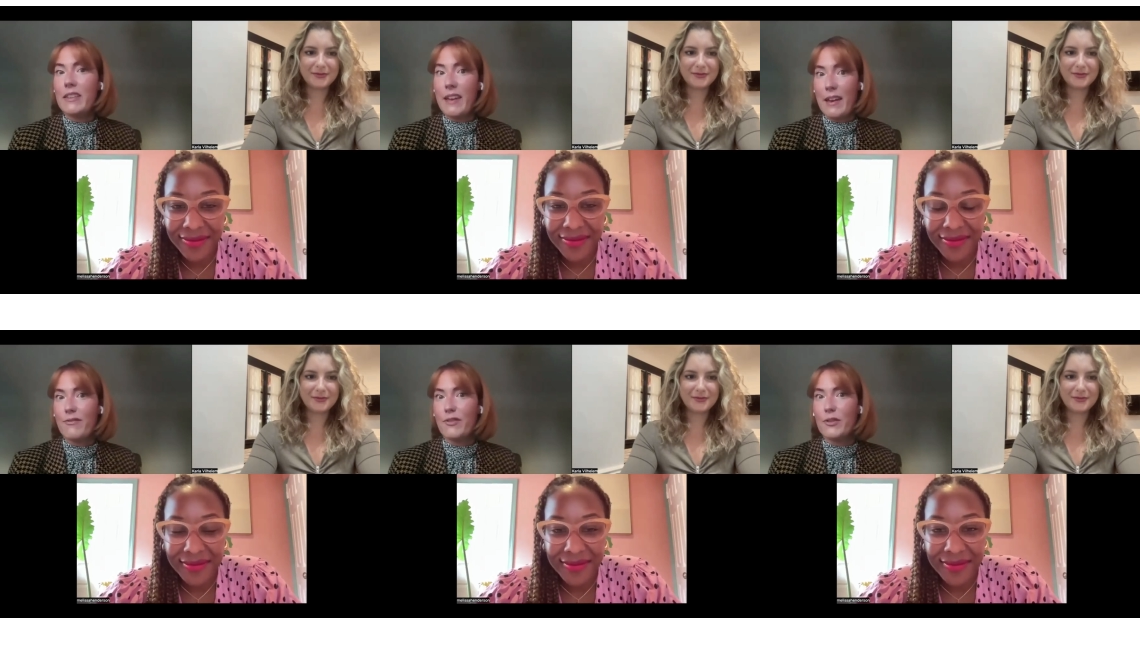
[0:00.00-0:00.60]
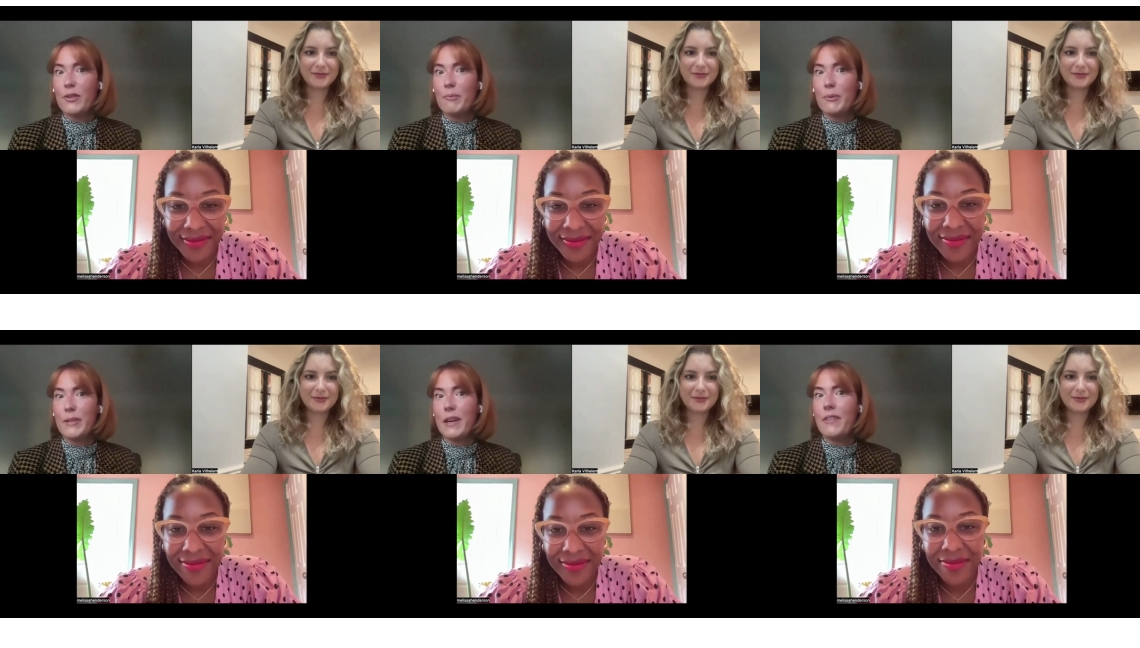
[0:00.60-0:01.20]
Speaker 1: They have just
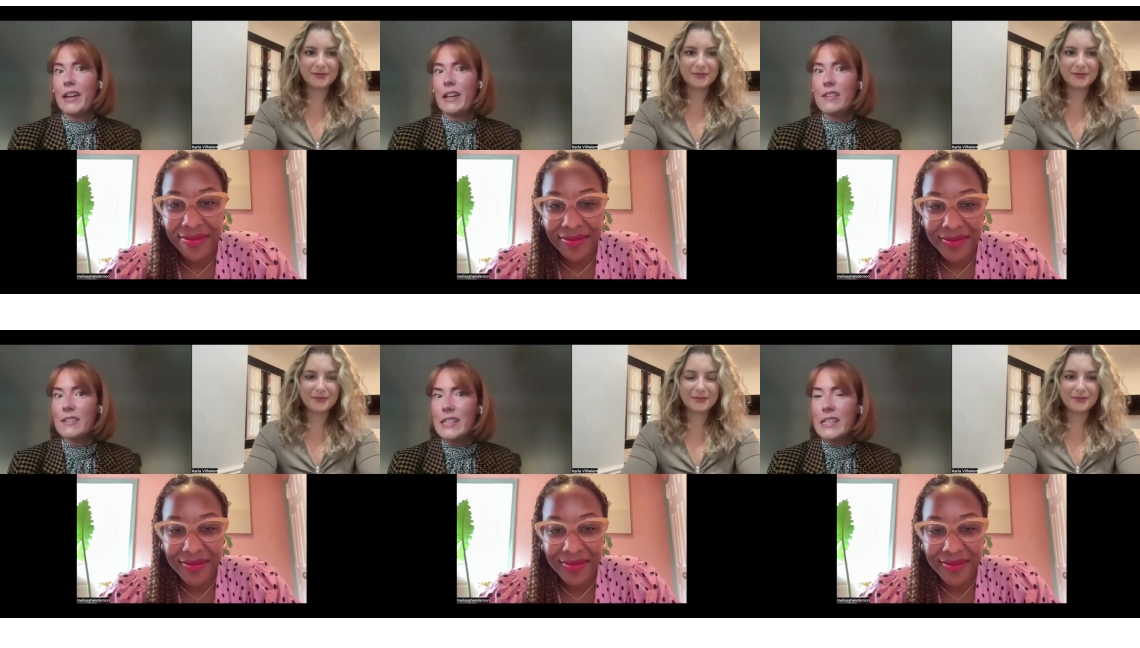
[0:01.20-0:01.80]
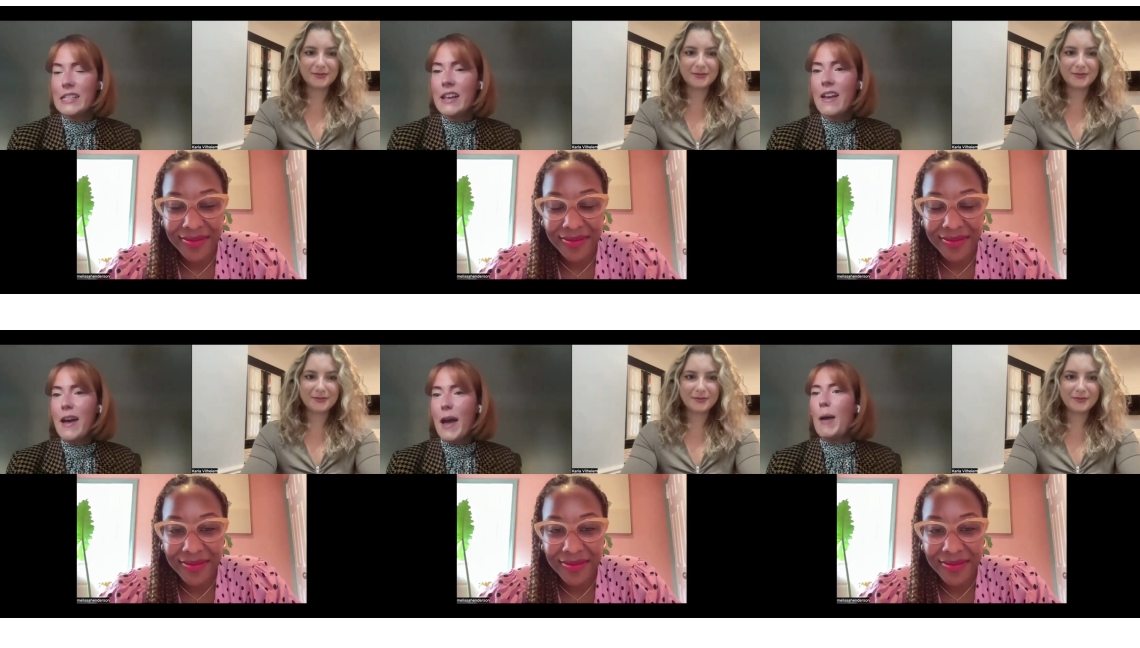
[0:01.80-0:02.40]
brought out their glasses.
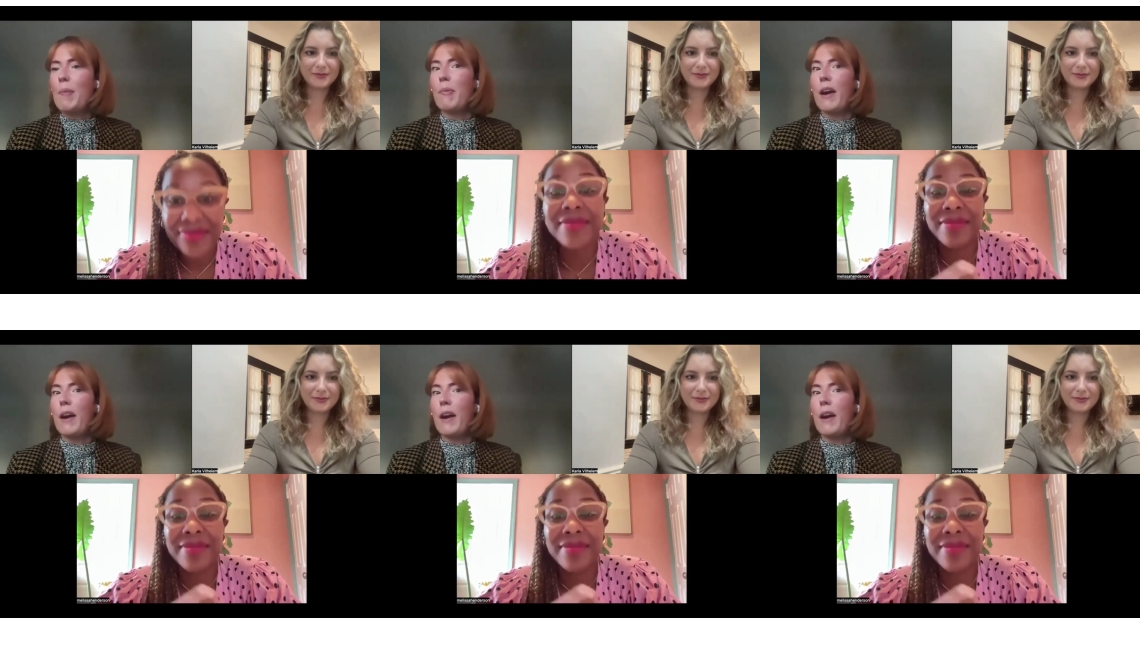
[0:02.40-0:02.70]
Um,